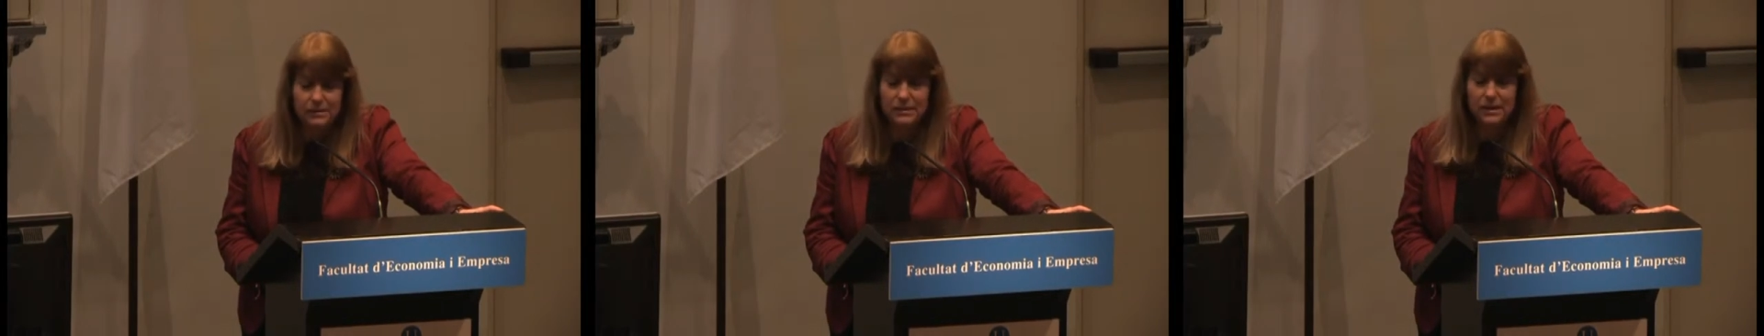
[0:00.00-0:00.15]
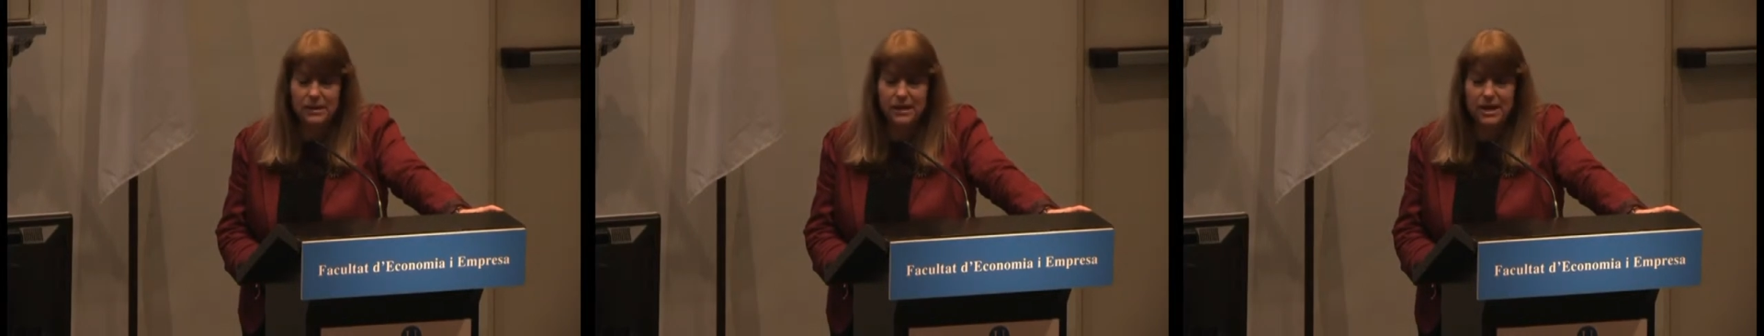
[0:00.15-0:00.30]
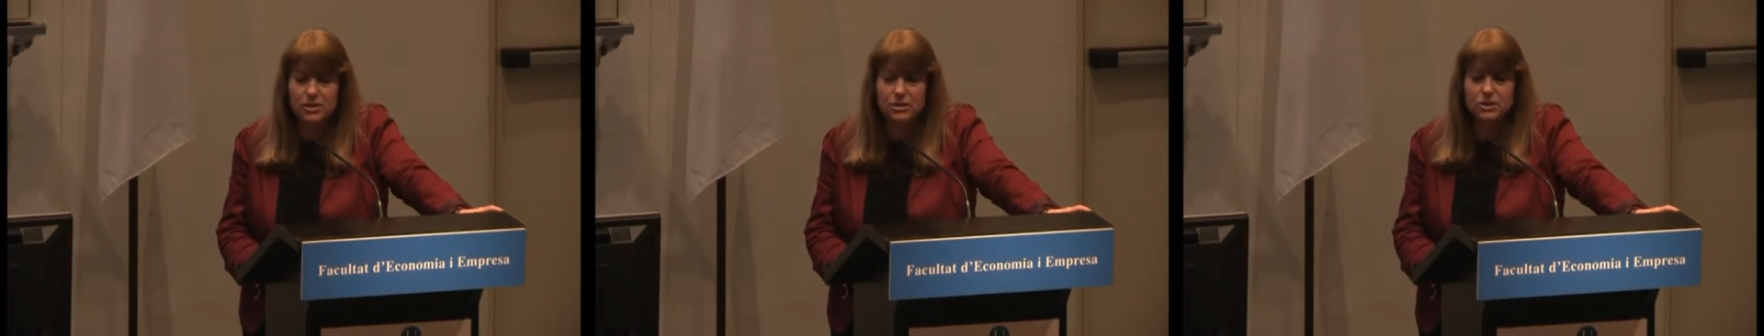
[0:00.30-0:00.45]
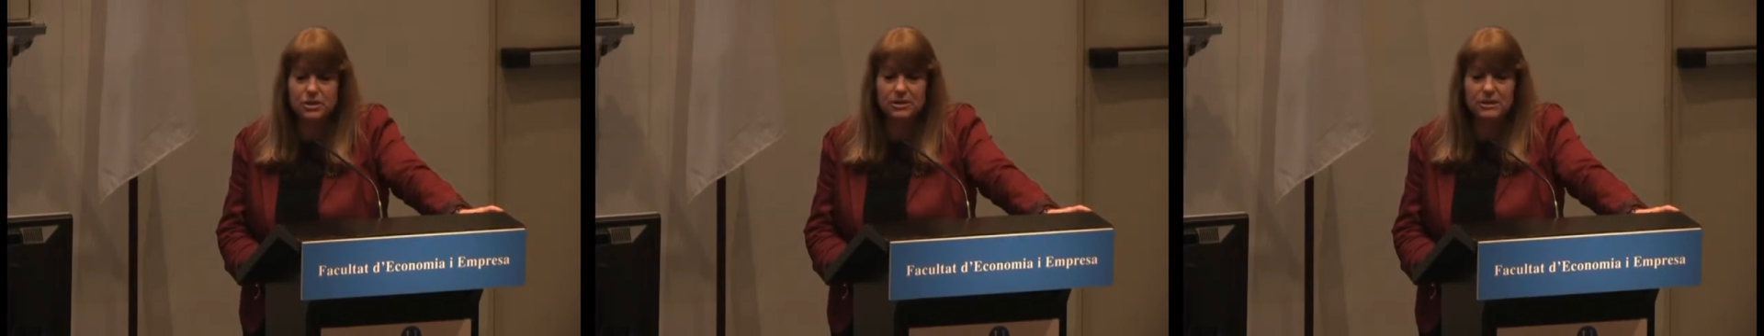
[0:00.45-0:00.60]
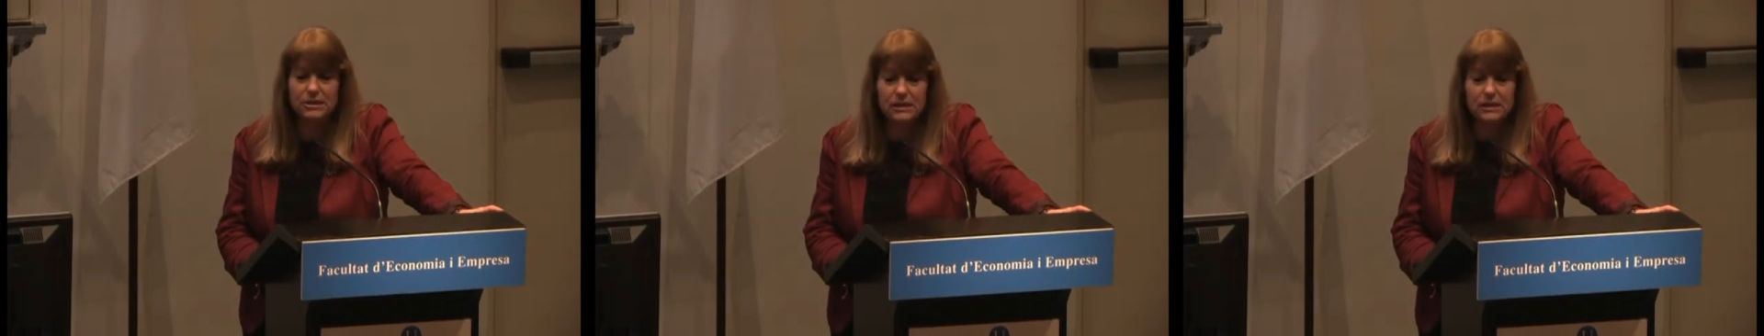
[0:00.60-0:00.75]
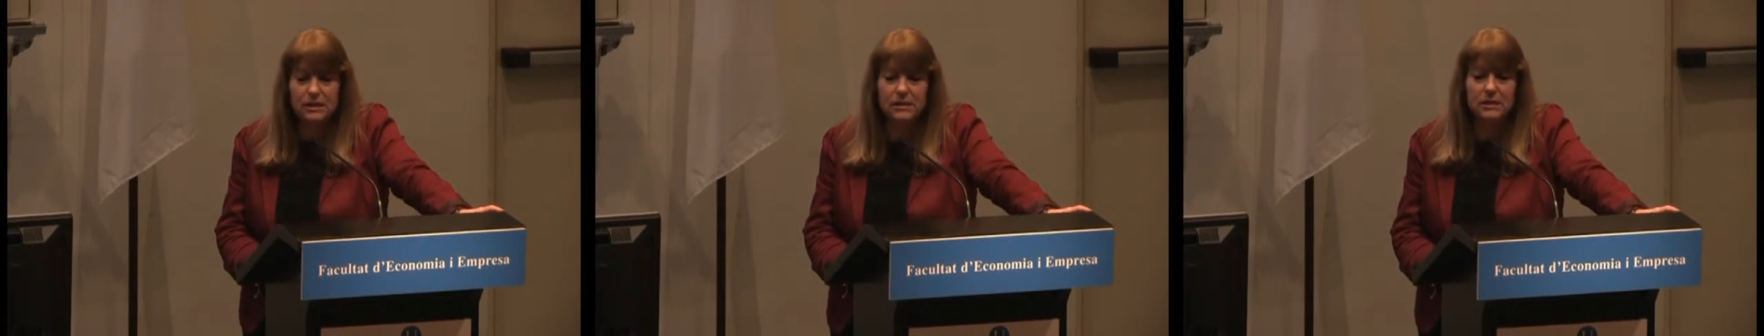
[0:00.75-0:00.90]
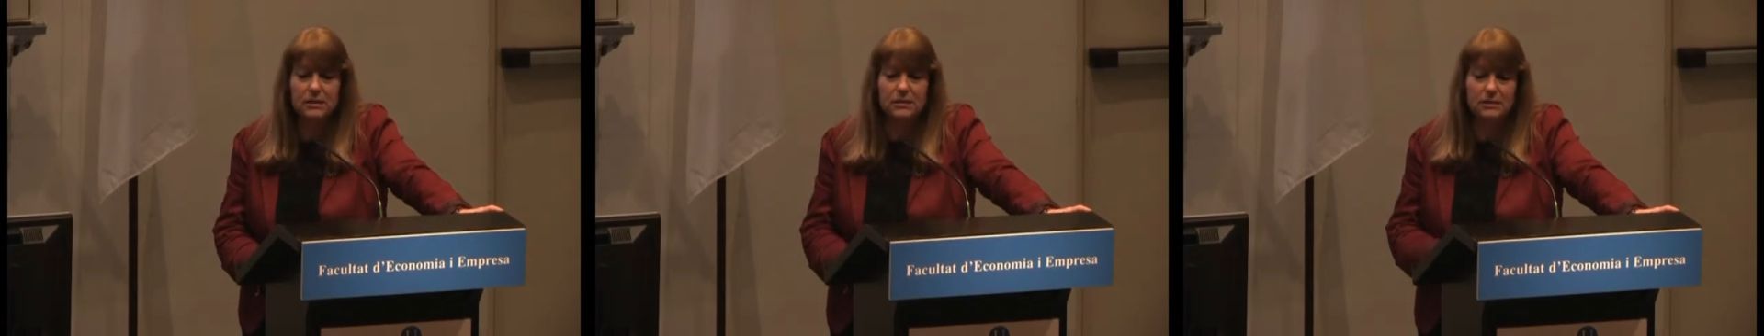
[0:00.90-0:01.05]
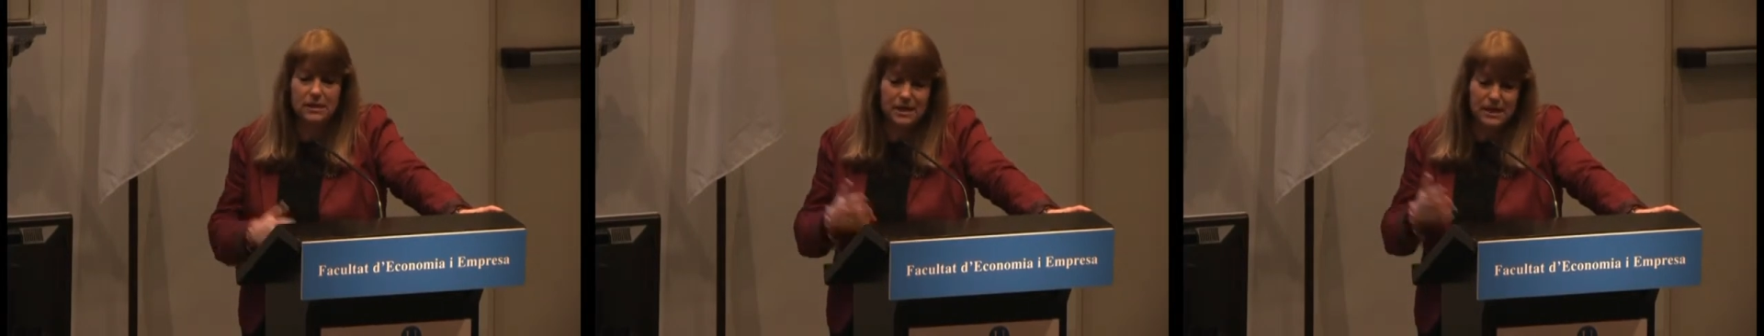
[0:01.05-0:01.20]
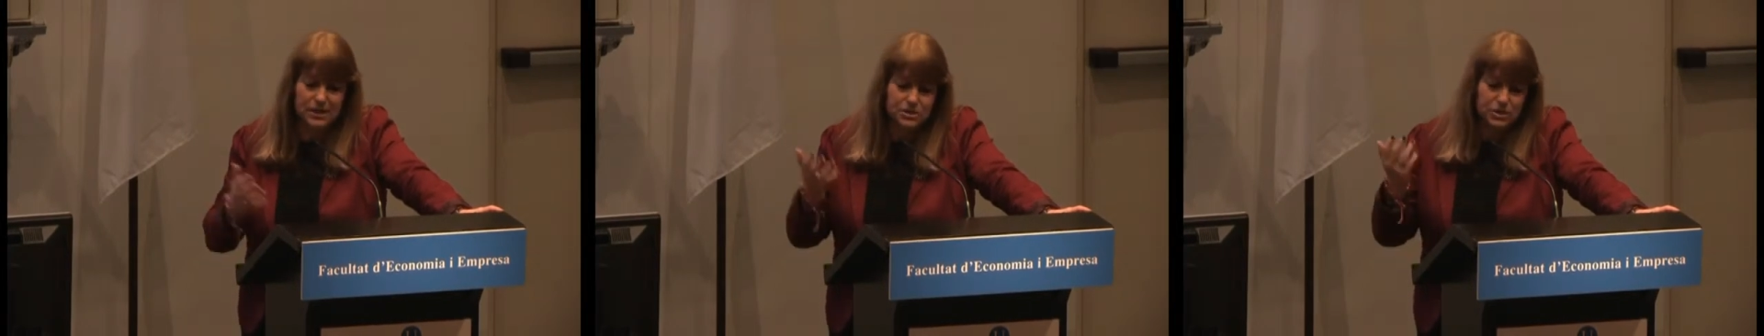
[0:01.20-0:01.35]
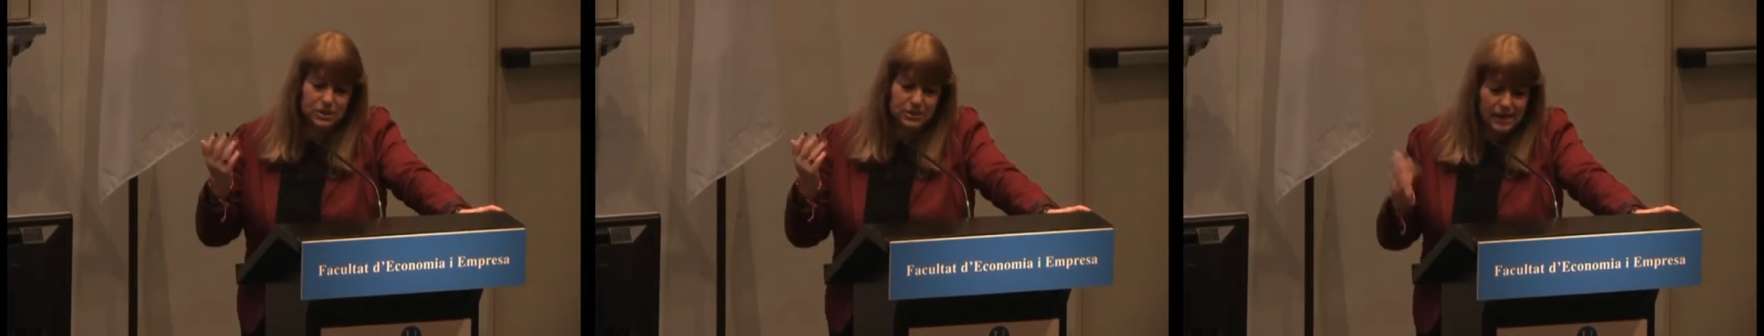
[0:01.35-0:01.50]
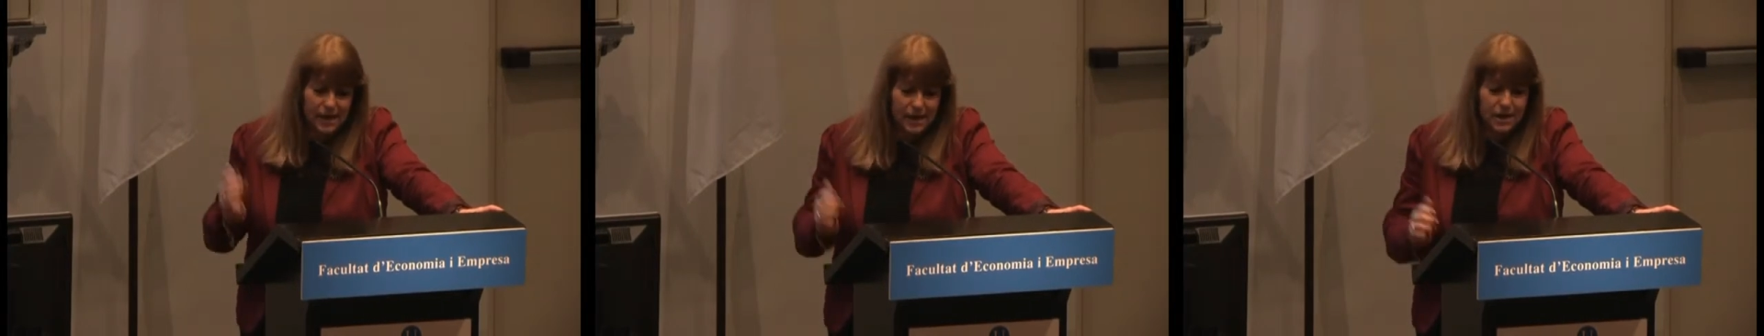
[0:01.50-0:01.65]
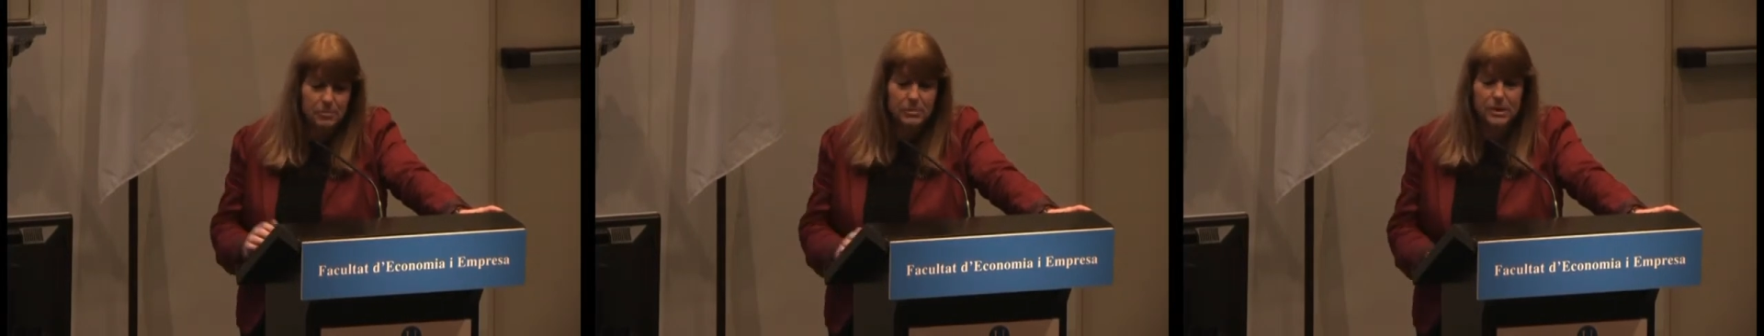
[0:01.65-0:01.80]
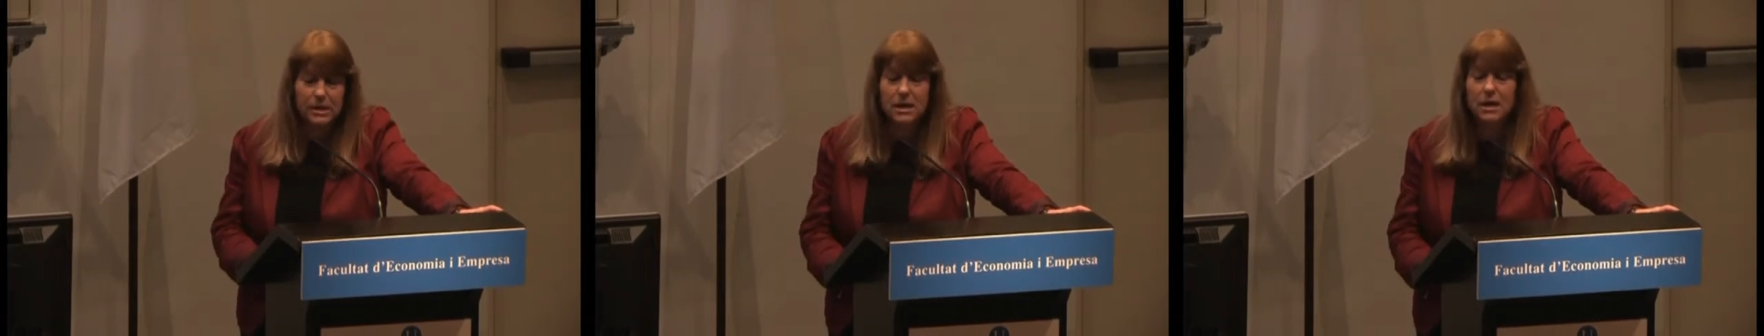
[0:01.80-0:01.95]
the Russian king and the Russian
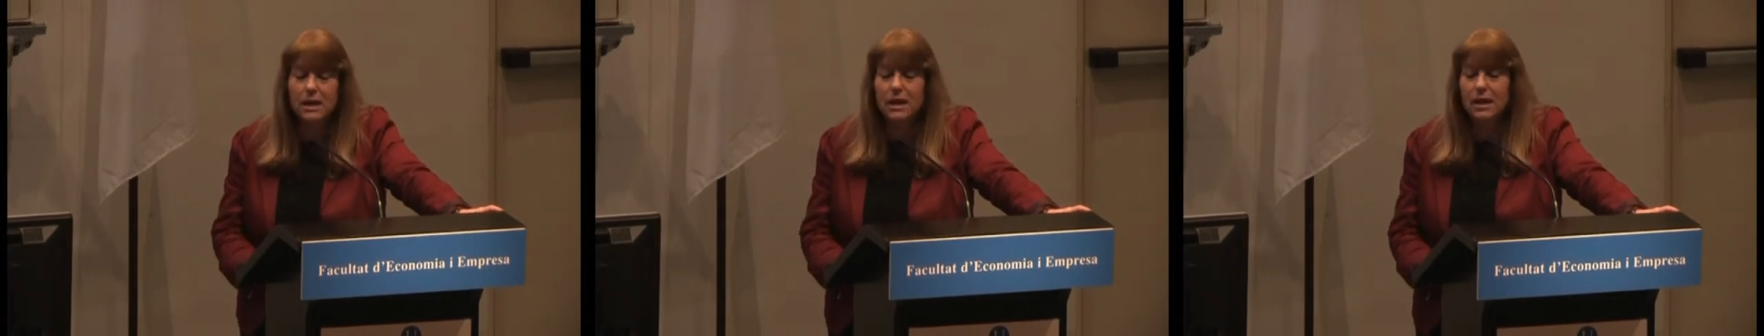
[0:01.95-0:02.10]
army.